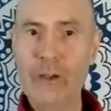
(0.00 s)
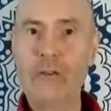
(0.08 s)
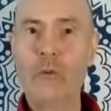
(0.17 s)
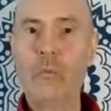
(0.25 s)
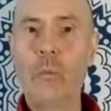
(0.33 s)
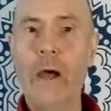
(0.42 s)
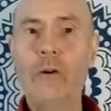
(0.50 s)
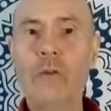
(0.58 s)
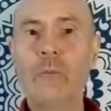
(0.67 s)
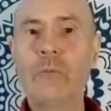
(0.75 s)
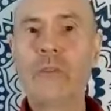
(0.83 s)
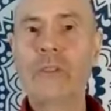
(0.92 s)
you're
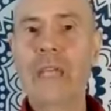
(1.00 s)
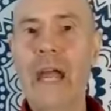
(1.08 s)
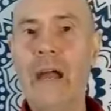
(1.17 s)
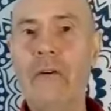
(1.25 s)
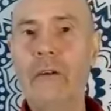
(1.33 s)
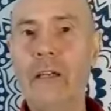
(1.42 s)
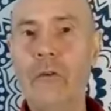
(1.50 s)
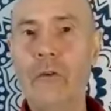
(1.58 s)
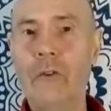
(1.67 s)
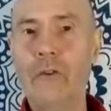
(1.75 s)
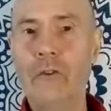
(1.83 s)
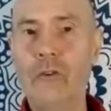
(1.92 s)
welcome to carry on
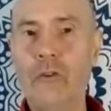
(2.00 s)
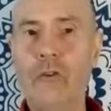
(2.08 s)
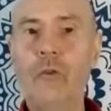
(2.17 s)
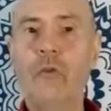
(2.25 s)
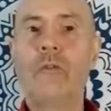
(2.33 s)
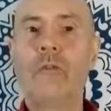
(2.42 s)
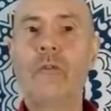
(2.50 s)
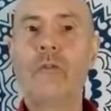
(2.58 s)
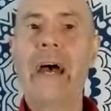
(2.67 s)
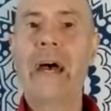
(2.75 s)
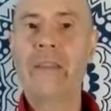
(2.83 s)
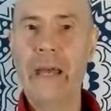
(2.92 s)
and do that,
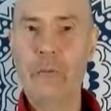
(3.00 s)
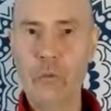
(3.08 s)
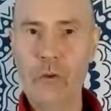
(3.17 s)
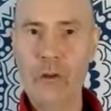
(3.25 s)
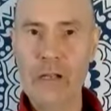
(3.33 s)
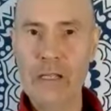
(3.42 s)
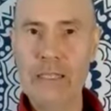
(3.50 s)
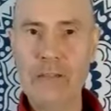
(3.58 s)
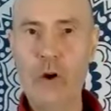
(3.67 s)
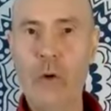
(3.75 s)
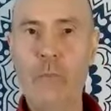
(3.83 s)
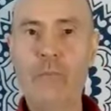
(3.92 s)
and that will lead
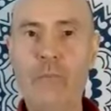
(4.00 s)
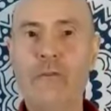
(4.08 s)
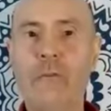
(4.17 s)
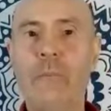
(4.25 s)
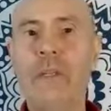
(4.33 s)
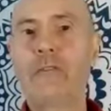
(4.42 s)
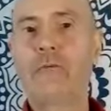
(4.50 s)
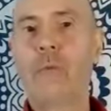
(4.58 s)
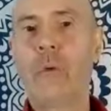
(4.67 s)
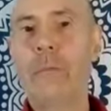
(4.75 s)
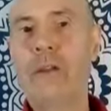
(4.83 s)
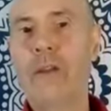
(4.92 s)
on from this
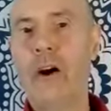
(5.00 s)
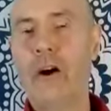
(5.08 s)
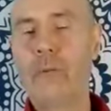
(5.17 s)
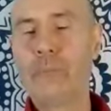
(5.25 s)
webinar.